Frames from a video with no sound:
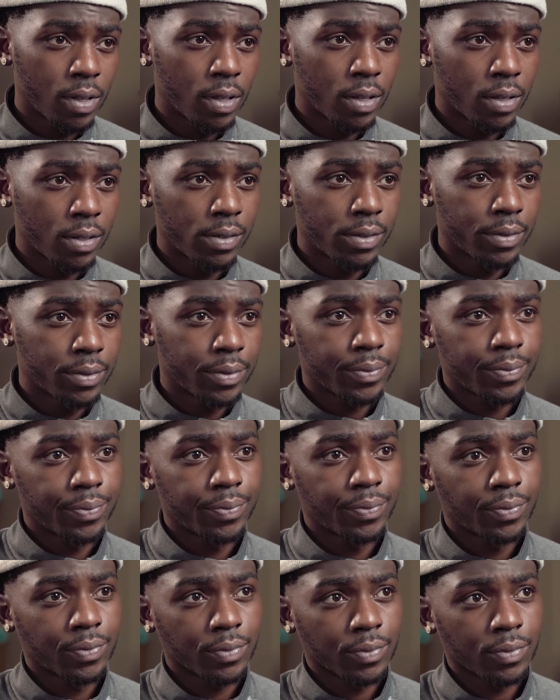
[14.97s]
are your top three to
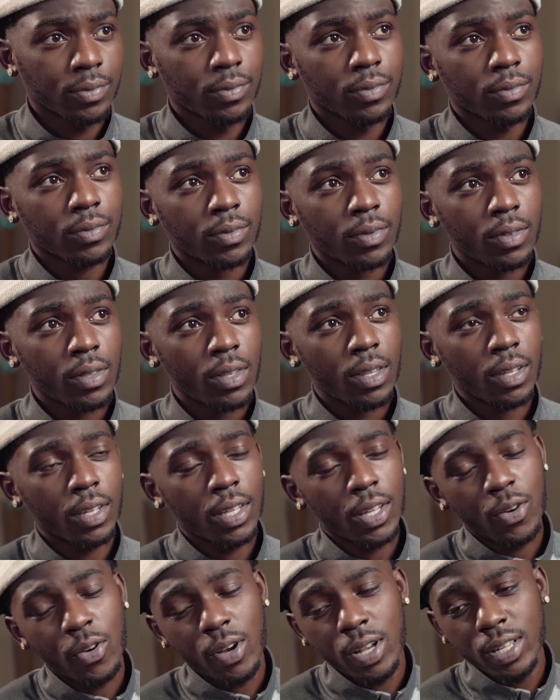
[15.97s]
work with?
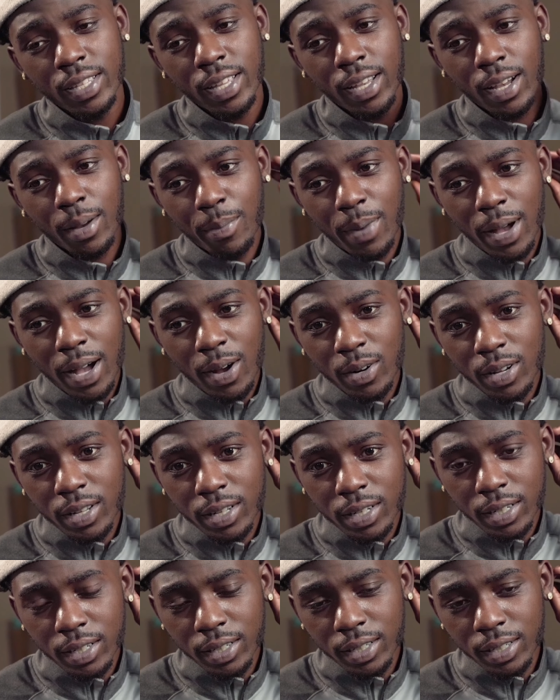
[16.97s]
The great thing about
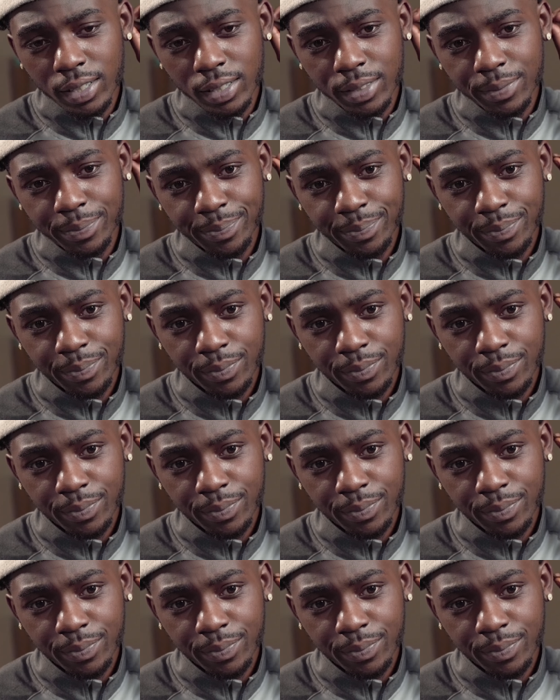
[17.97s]
it, uh,